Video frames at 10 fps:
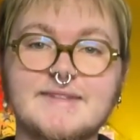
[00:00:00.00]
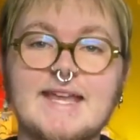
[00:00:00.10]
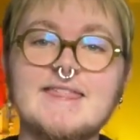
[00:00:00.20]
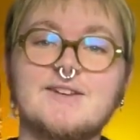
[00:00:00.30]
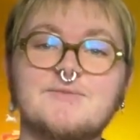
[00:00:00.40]
Hey
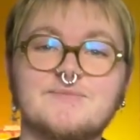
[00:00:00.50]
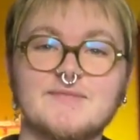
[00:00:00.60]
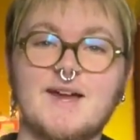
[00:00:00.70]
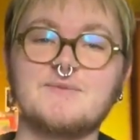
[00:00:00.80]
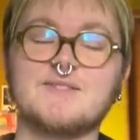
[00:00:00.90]
there,
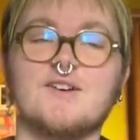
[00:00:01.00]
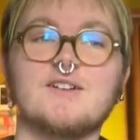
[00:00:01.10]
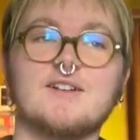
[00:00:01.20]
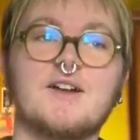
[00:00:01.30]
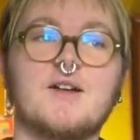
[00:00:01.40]
I'm Sock.
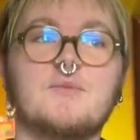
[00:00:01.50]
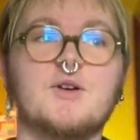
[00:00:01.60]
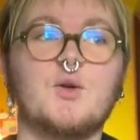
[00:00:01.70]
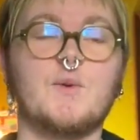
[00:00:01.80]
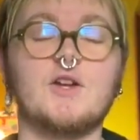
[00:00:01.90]
I'm a
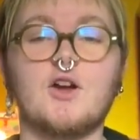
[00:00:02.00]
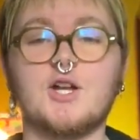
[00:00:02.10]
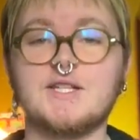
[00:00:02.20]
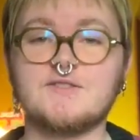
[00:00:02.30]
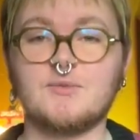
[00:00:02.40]
queer
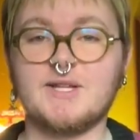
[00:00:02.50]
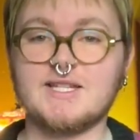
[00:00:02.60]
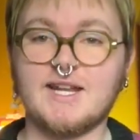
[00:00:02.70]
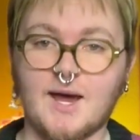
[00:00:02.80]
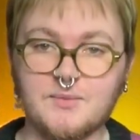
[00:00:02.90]
artist from
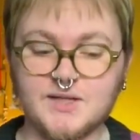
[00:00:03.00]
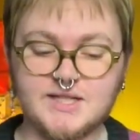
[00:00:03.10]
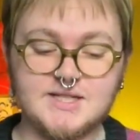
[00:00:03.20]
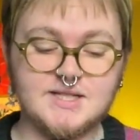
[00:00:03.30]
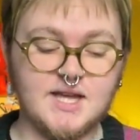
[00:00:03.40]

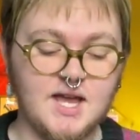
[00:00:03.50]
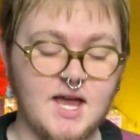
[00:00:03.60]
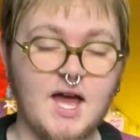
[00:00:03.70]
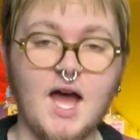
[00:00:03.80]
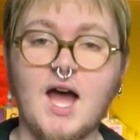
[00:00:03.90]
Indianapolis.
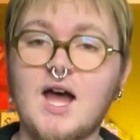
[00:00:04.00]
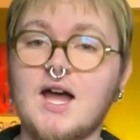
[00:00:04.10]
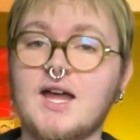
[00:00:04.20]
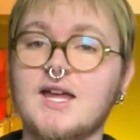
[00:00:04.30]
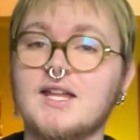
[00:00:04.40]

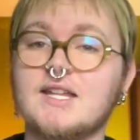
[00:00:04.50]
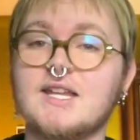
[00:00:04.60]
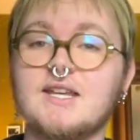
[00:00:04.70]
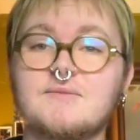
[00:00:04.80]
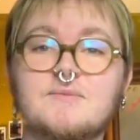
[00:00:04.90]
I
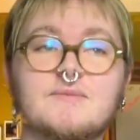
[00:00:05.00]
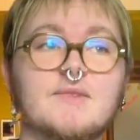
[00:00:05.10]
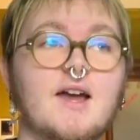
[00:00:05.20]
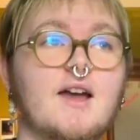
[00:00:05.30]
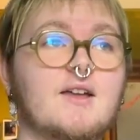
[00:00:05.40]
knit,
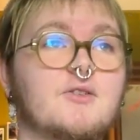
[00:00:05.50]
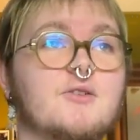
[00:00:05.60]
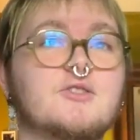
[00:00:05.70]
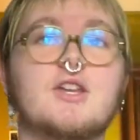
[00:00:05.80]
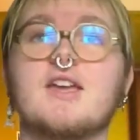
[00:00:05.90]
I
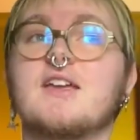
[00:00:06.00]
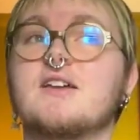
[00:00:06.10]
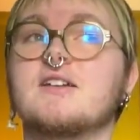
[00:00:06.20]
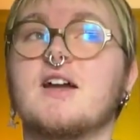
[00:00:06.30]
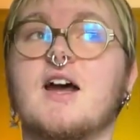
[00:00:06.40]
crochet,
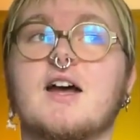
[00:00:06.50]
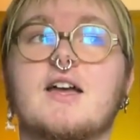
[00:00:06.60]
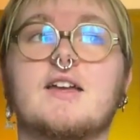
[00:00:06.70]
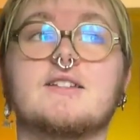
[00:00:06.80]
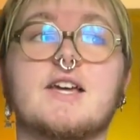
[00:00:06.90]

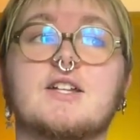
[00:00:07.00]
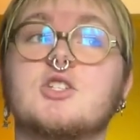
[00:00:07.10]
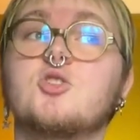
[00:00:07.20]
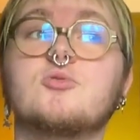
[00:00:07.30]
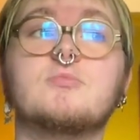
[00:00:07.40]
I
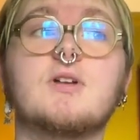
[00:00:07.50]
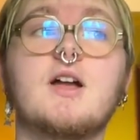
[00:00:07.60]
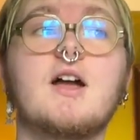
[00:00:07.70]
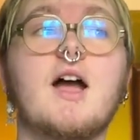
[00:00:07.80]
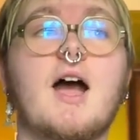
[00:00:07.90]
tattoo,
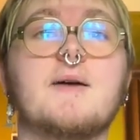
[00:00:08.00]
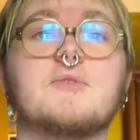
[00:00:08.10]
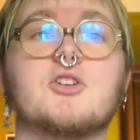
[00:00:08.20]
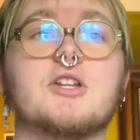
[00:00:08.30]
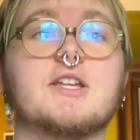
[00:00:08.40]
I'm
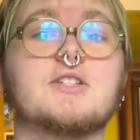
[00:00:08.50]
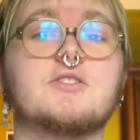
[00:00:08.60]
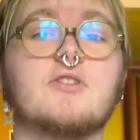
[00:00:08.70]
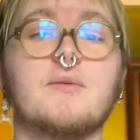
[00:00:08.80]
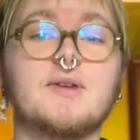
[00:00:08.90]
learning
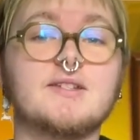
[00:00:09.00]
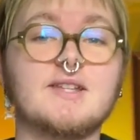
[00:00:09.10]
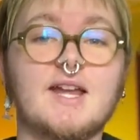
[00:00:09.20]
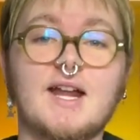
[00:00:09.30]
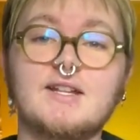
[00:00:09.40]
ceramics. I
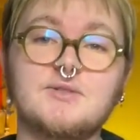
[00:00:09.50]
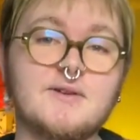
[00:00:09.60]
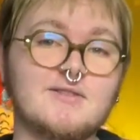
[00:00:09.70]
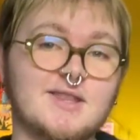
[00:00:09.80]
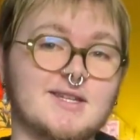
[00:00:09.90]
kind of do
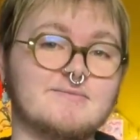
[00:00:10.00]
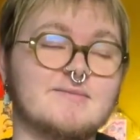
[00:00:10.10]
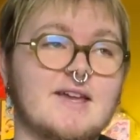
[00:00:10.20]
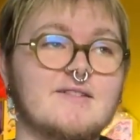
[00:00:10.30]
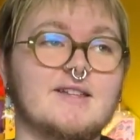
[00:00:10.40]
everything.
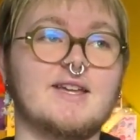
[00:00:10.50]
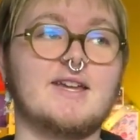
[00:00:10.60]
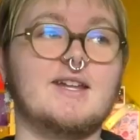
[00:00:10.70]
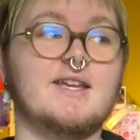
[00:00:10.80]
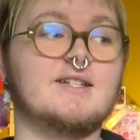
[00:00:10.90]
I've got that
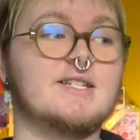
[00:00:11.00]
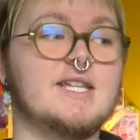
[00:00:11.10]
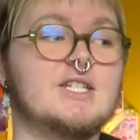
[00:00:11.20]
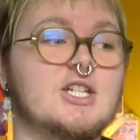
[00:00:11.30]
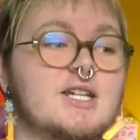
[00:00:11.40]
ADHD
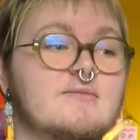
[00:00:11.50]
gene.